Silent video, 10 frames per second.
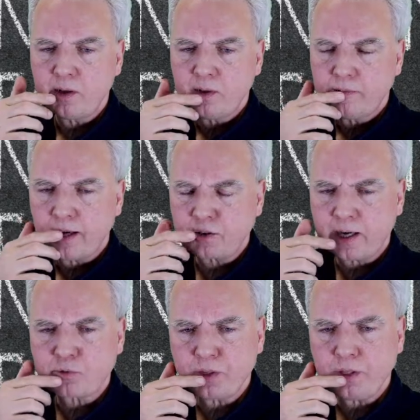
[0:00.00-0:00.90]

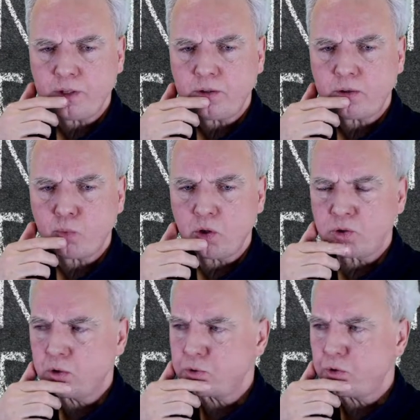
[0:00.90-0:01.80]
actually that was
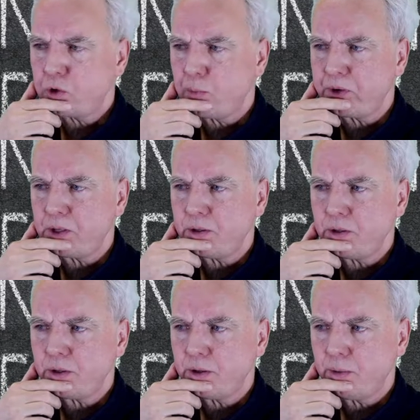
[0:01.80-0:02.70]
also a topic in
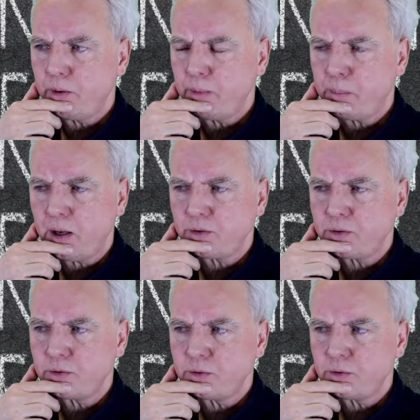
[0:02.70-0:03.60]
the
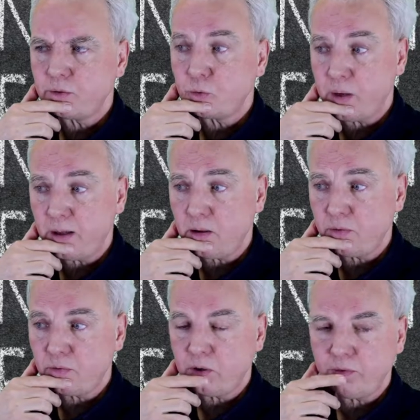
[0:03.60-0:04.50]
part
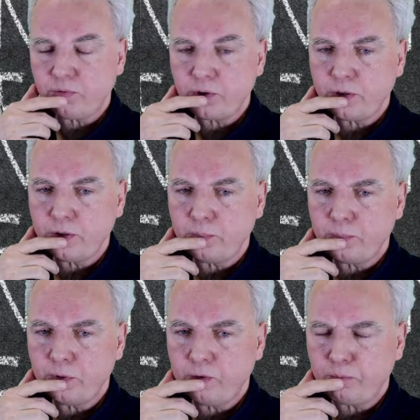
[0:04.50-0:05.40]
12 of the
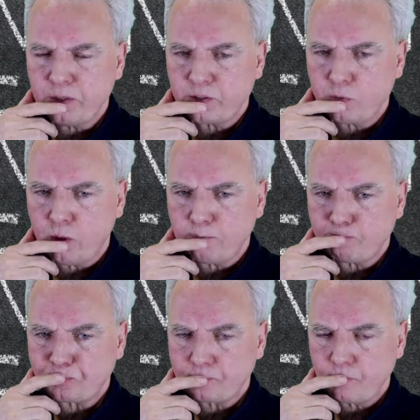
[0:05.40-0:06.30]
of PSC one.
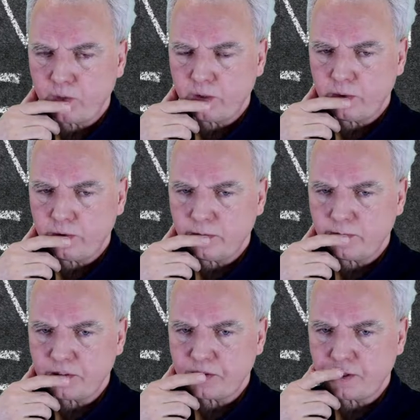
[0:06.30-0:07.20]
Um,
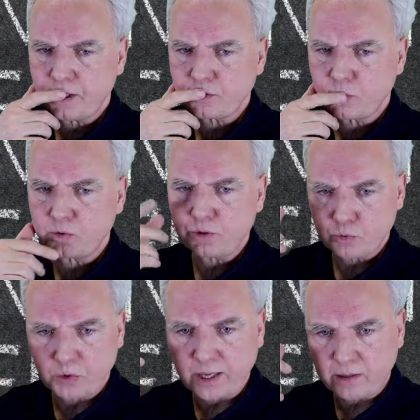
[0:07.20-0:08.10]
this, this hash code.
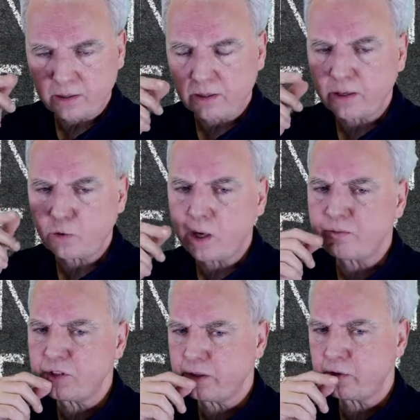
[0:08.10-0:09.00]
So that there you
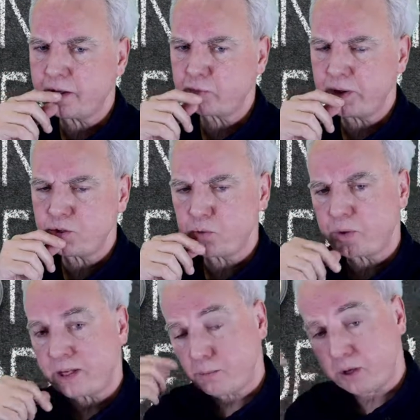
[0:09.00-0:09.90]
have the explanation
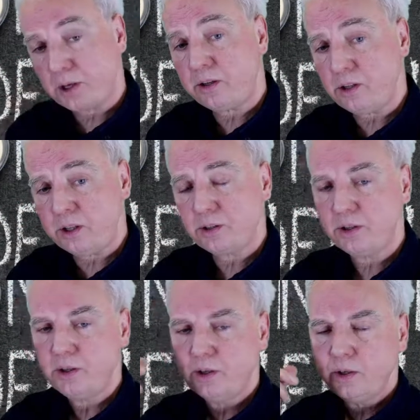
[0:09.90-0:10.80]
already. But indeed,
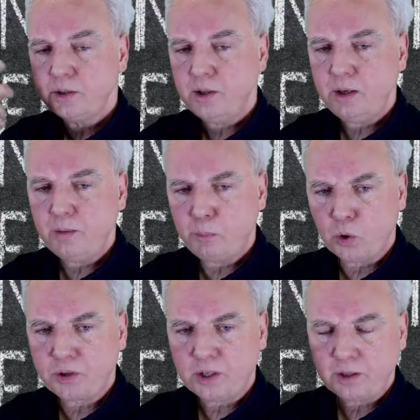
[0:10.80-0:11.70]
the
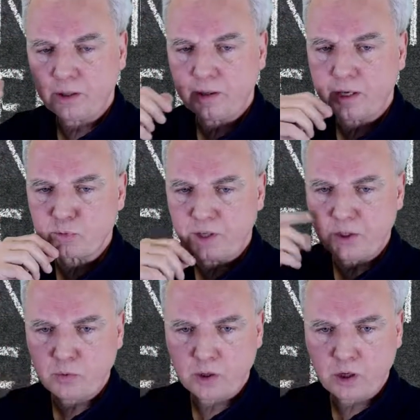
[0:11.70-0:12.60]
important uh,
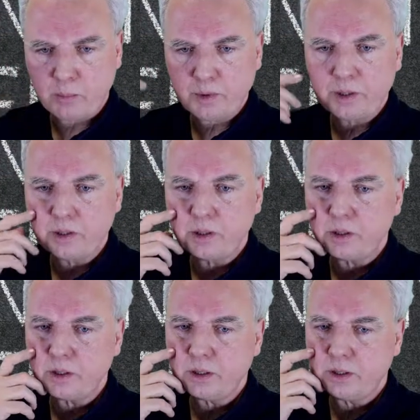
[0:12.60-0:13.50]
explanation will come in
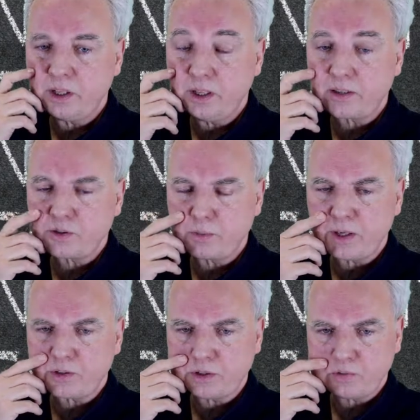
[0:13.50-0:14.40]
uh, in next
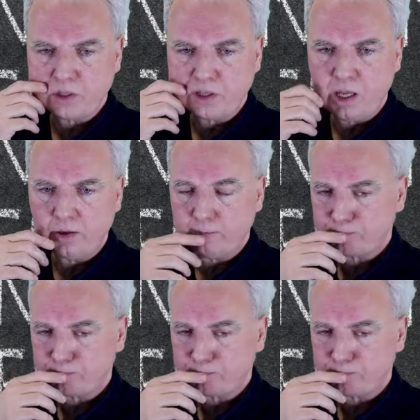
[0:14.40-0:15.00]
semester in Alder.